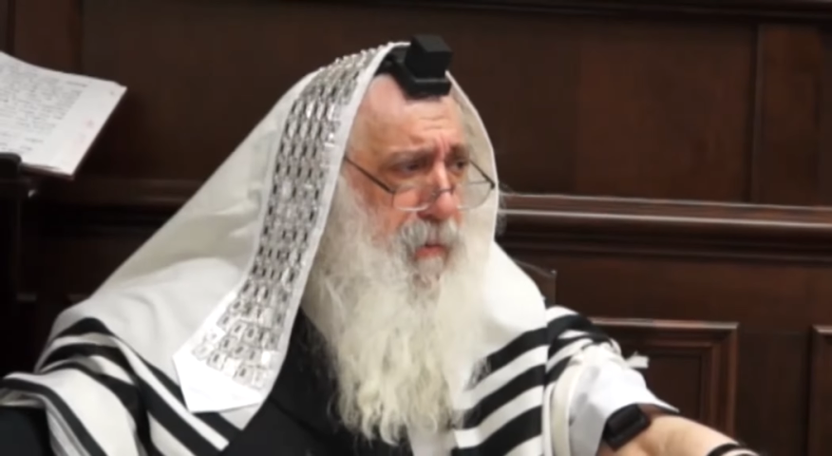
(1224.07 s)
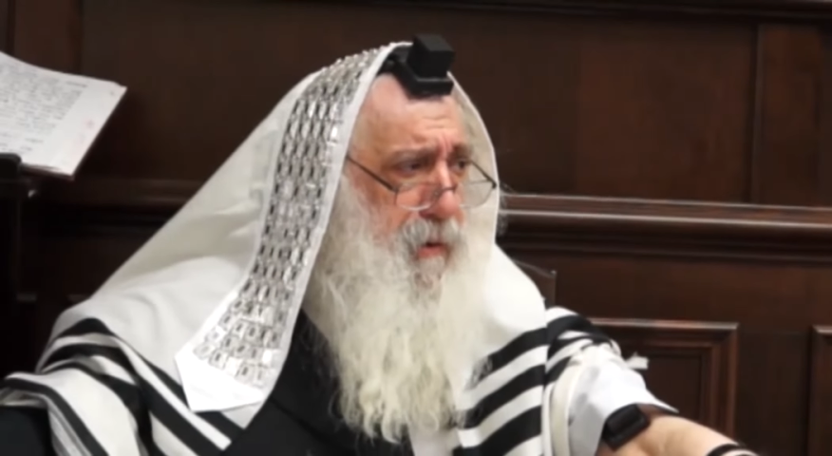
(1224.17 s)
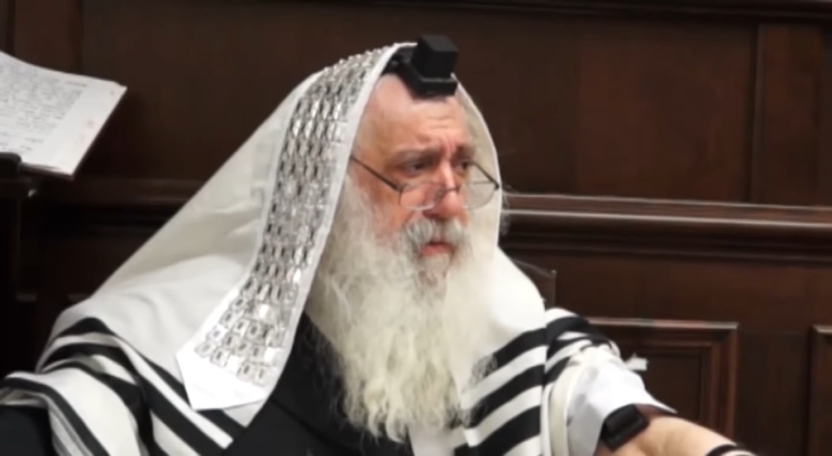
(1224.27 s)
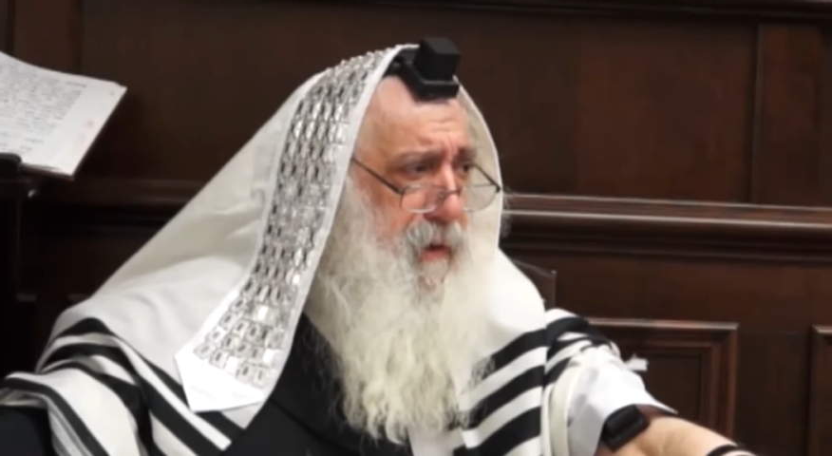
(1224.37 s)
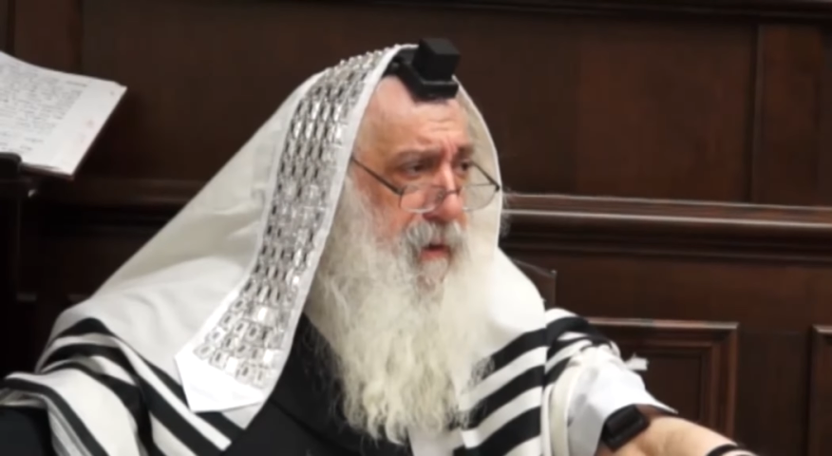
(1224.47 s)

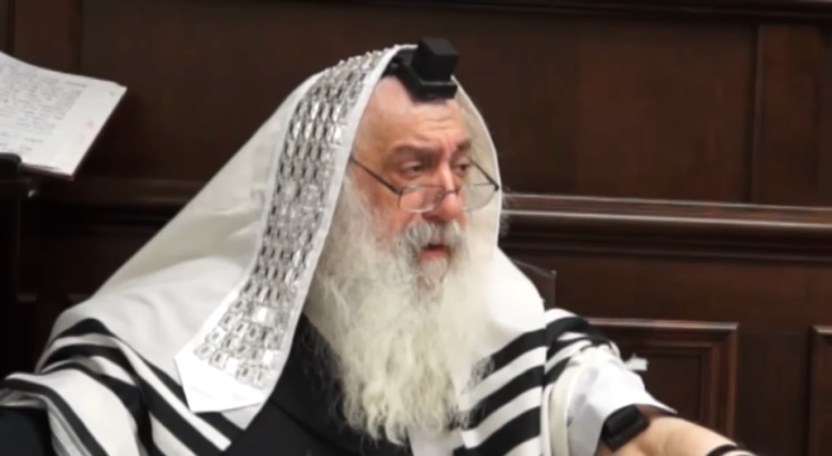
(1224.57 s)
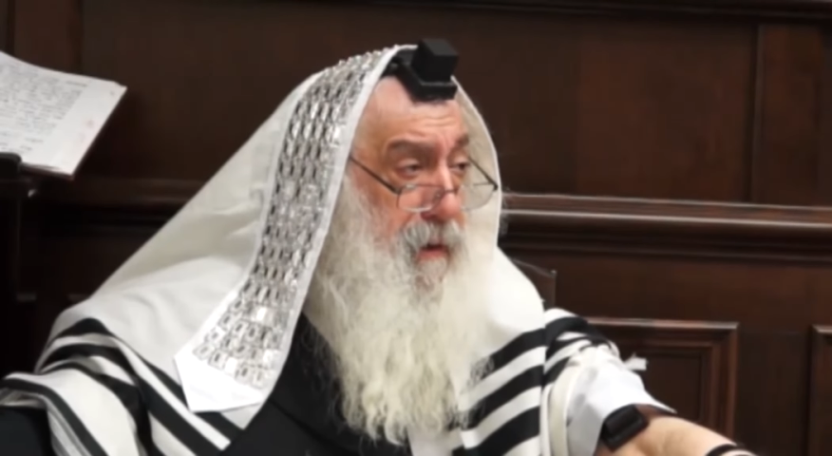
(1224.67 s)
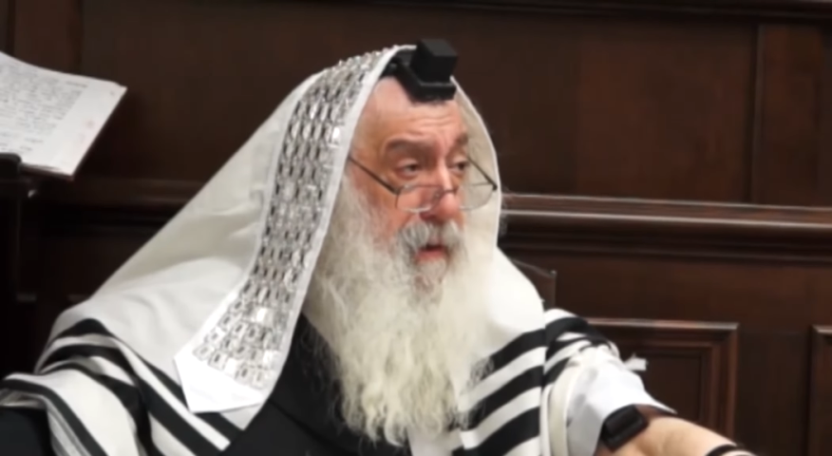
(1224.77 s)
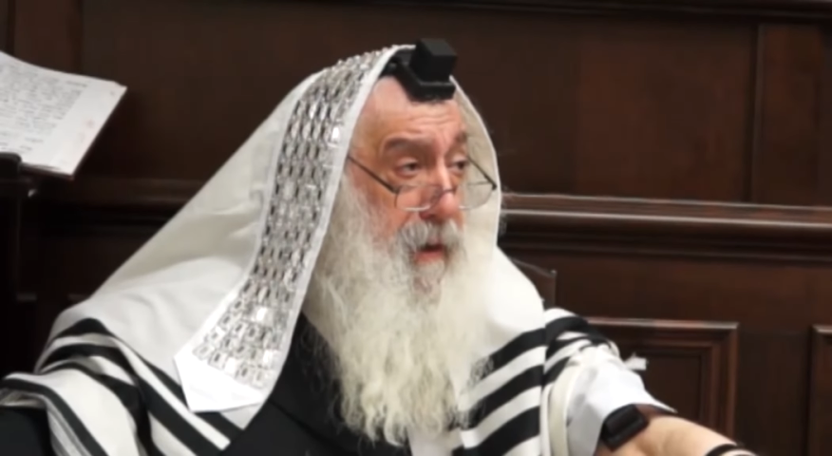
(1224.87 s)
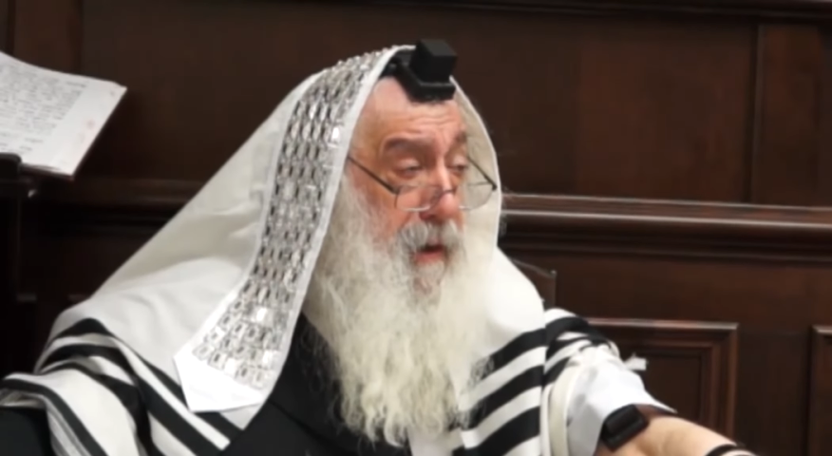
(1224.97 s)
water.
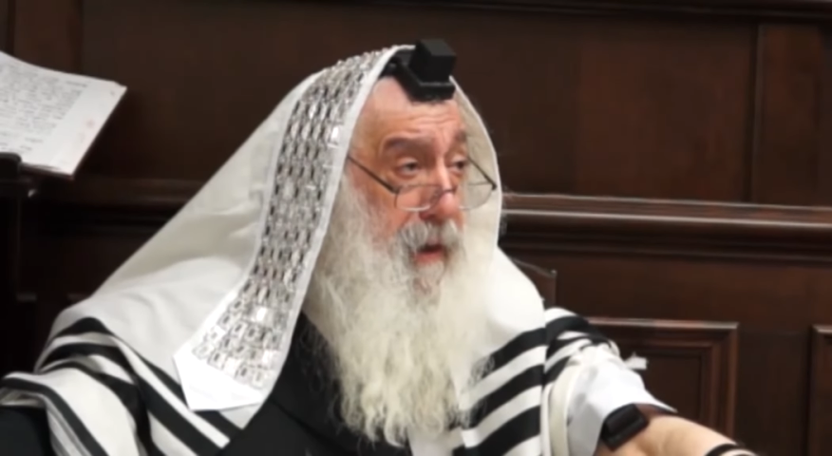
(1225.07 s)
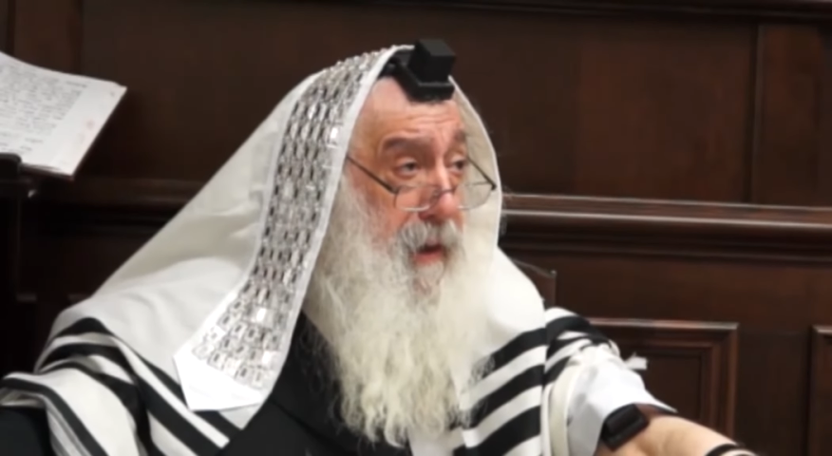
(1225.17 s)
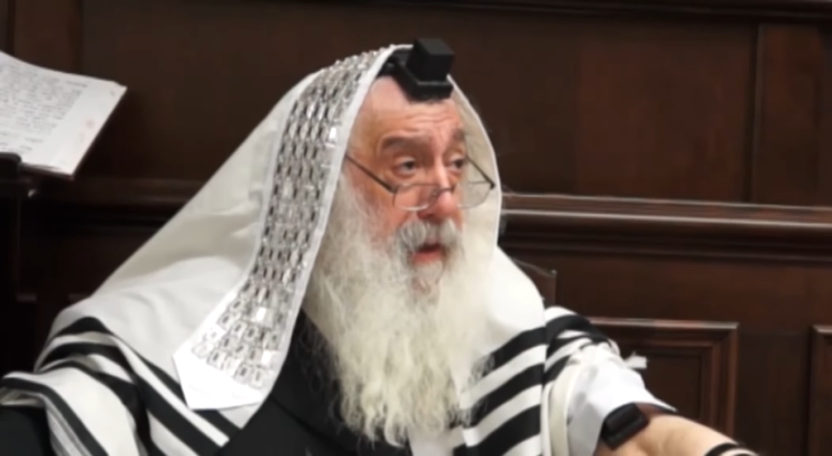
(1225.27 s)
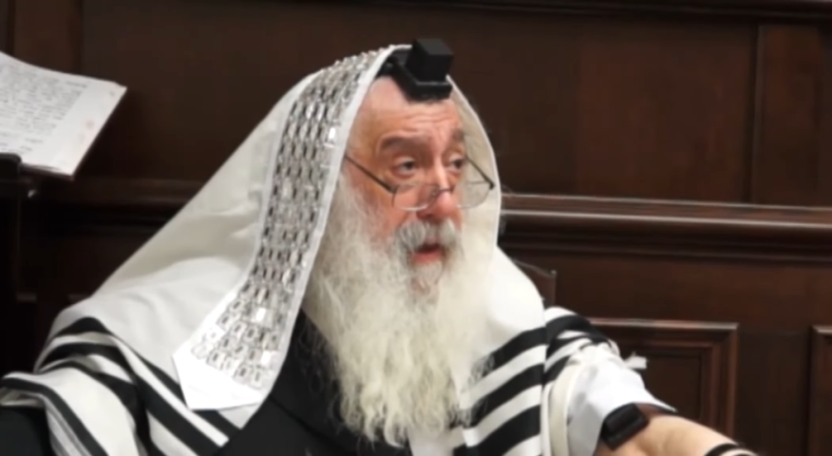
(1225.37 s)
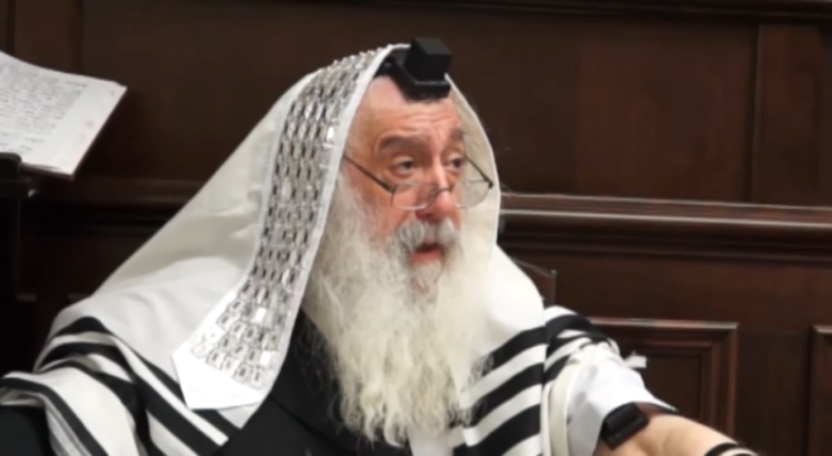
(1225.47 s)

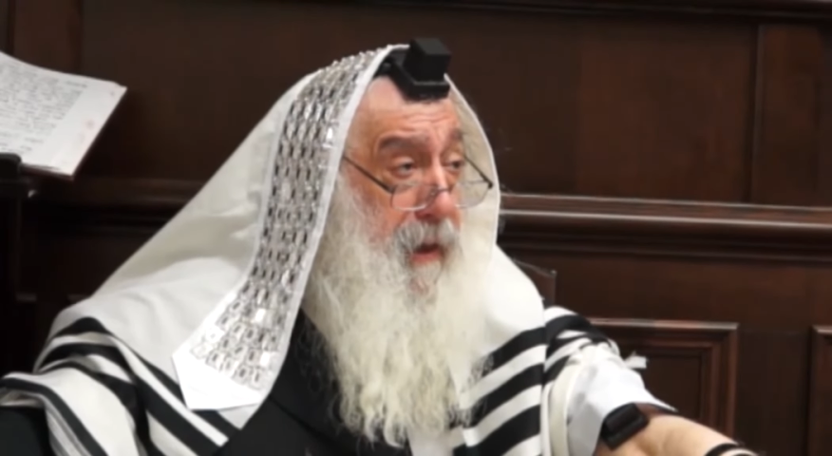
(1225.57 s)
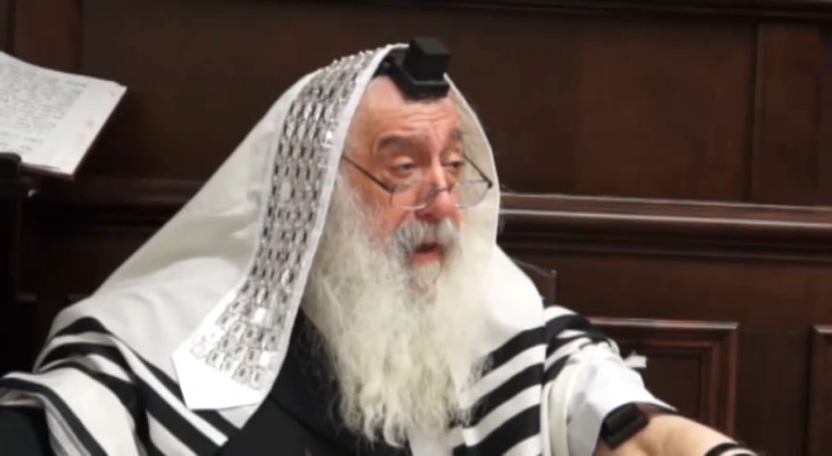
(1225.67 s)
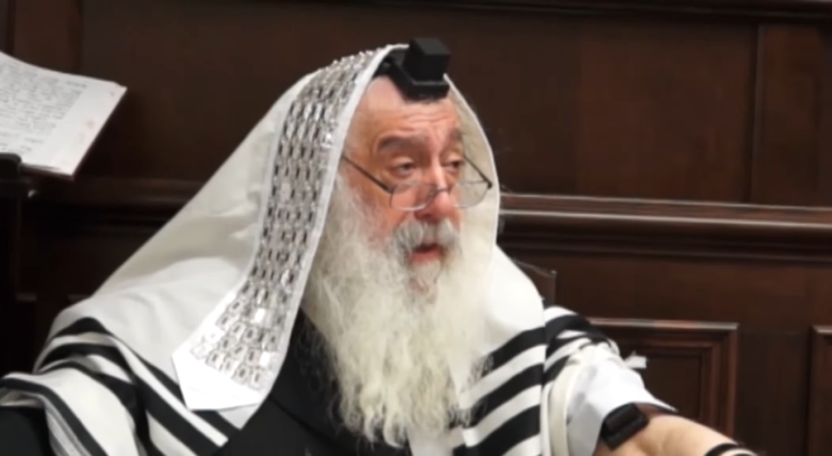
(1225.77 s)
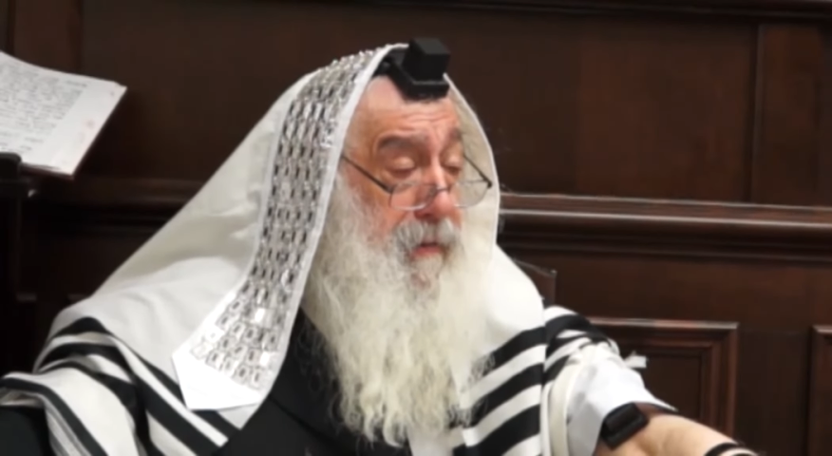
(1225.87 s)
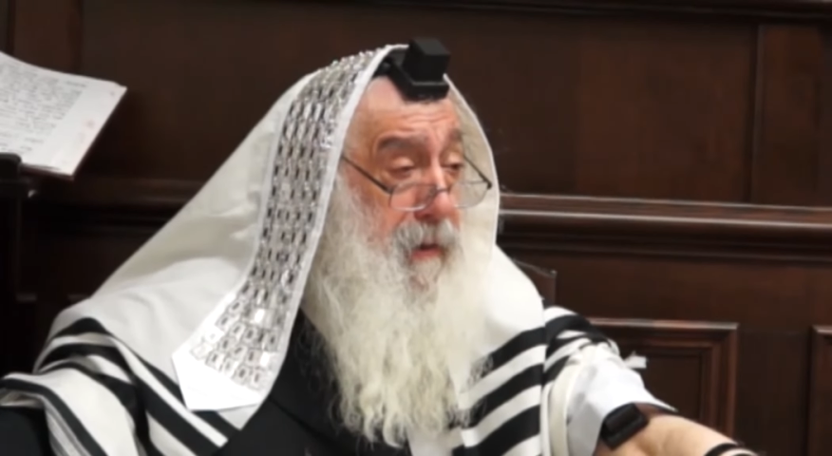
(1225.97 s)

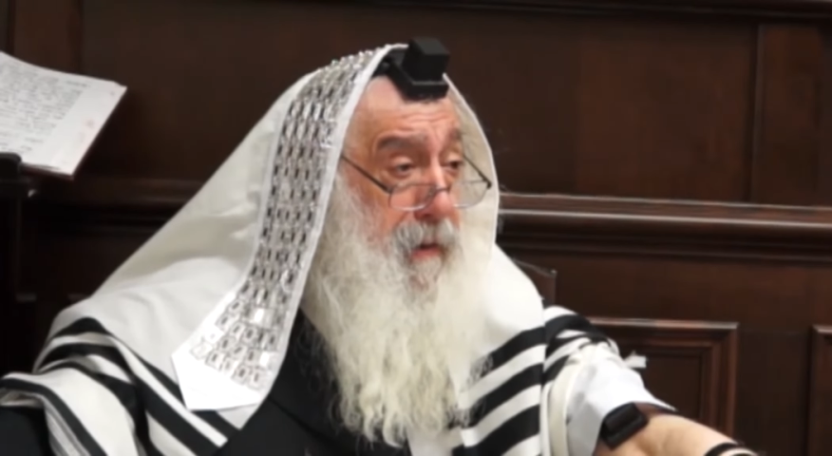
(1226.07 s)
No,